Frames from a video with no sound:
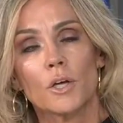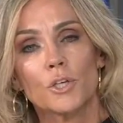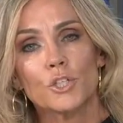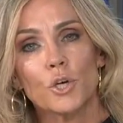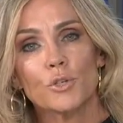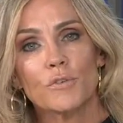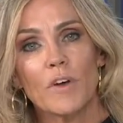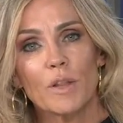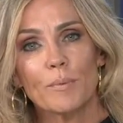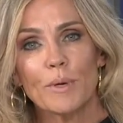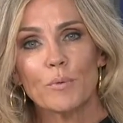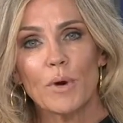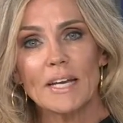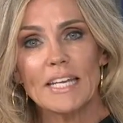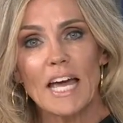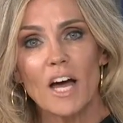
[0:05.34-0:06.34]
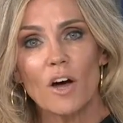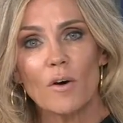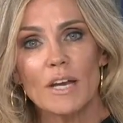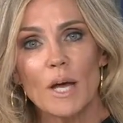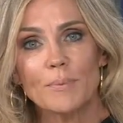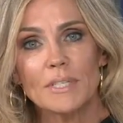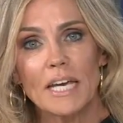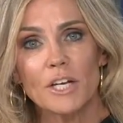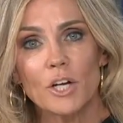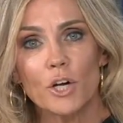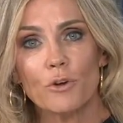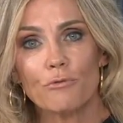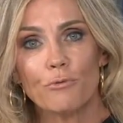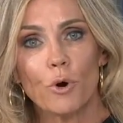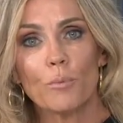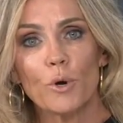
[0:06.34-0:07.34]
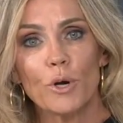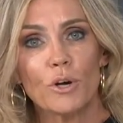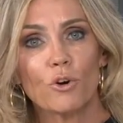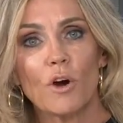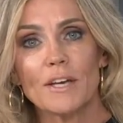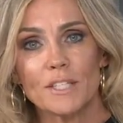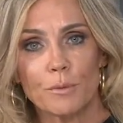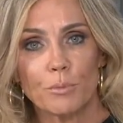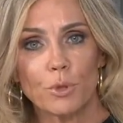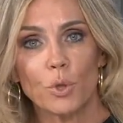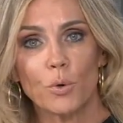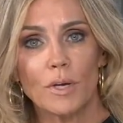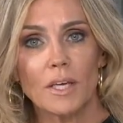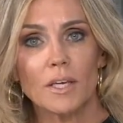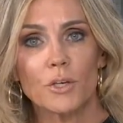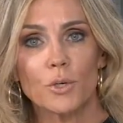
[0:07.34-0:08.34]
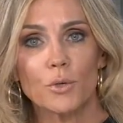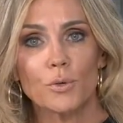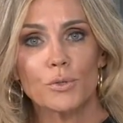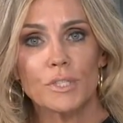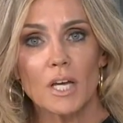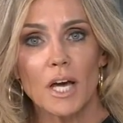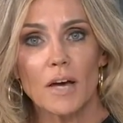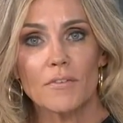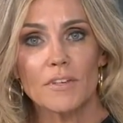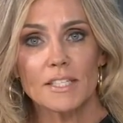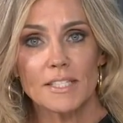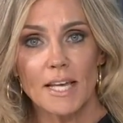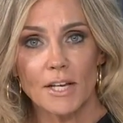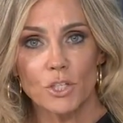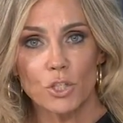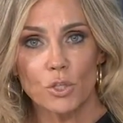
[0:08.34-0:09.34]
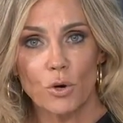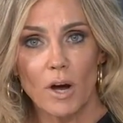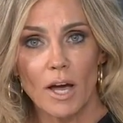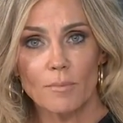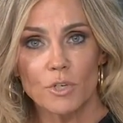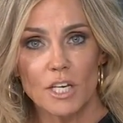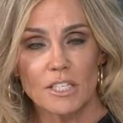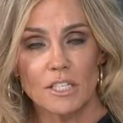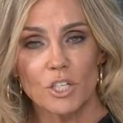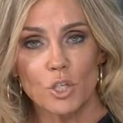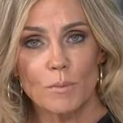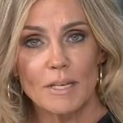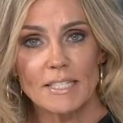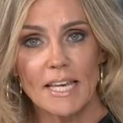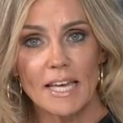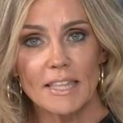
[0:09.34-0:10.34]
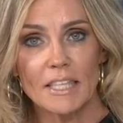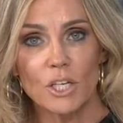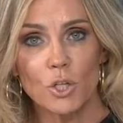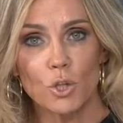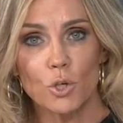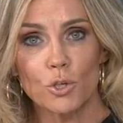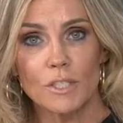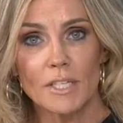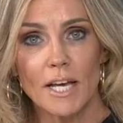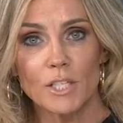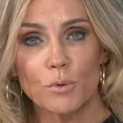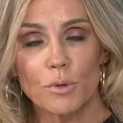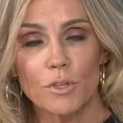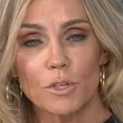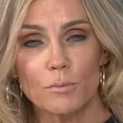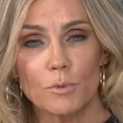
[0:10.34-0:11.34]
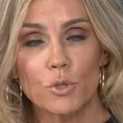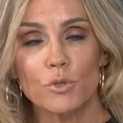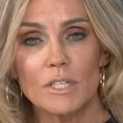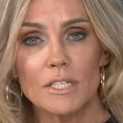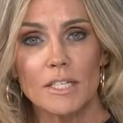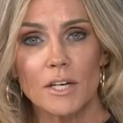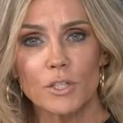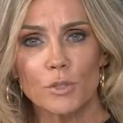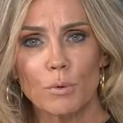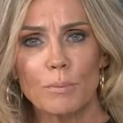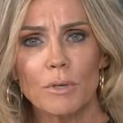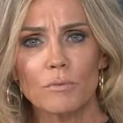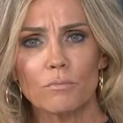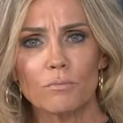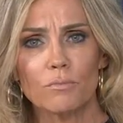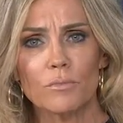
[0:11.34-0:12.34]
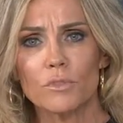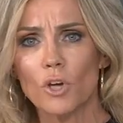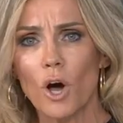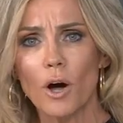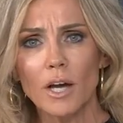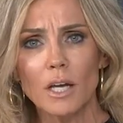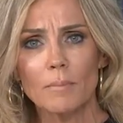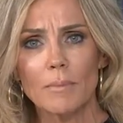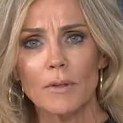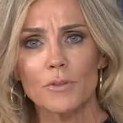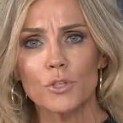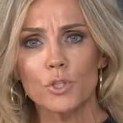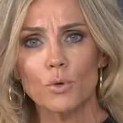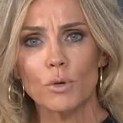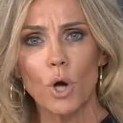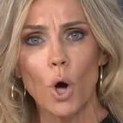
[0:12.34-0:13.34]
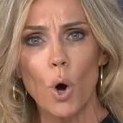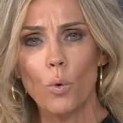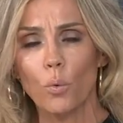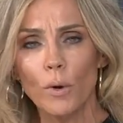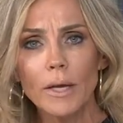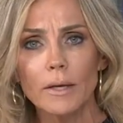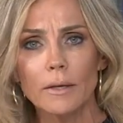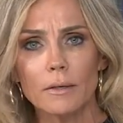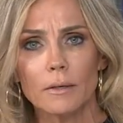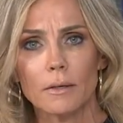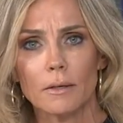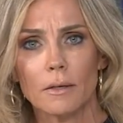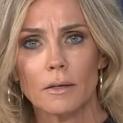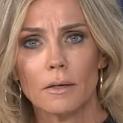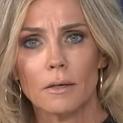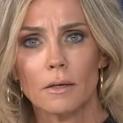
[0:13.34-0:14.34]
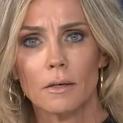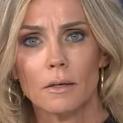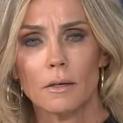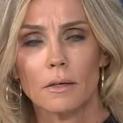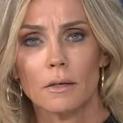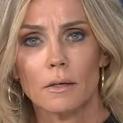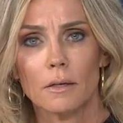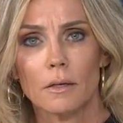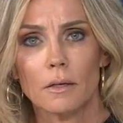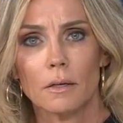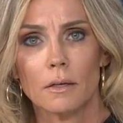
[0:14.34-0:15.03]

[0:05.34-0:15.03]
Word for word: So developing right now an update on a former Hillcrest employee accused of a sex crime. Jessica Schmitz at the alert desk with some new details. We've been talking about this story all week. Yeah, and there's been